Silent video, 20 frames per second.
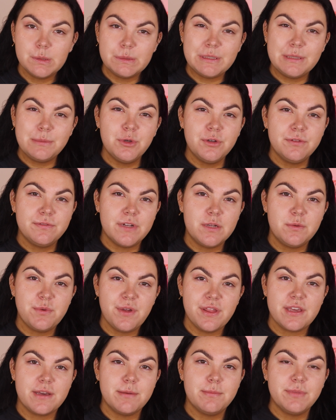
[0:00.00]
we move on
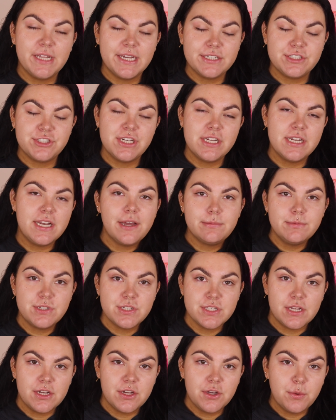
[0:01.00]
with complexion, I'm
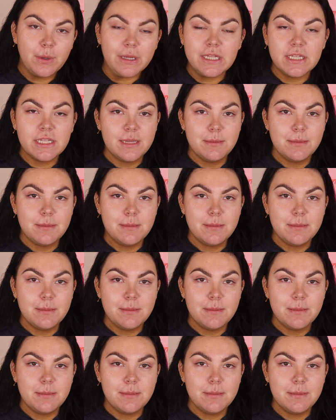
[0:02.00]
just going to quickly